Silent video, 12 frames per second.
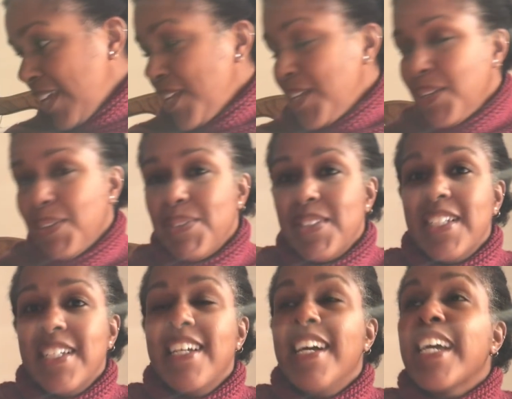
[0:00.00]
thank you.
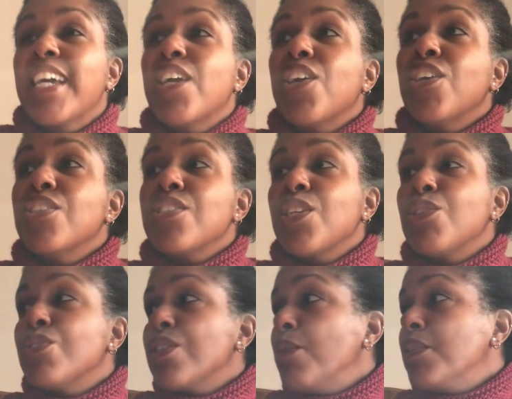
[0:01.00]
Kiers, can
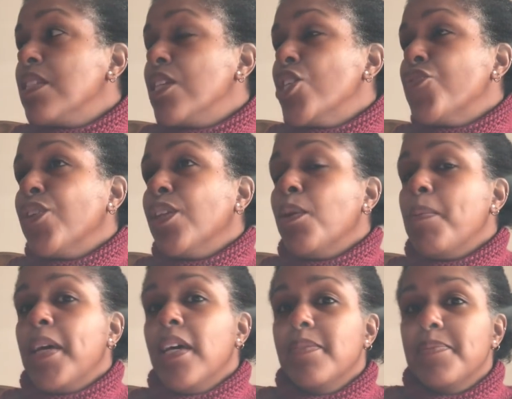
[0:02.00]
you stay with Siege for a little
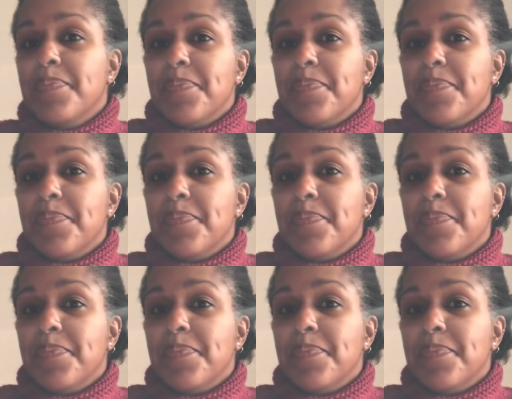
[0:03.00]
bit?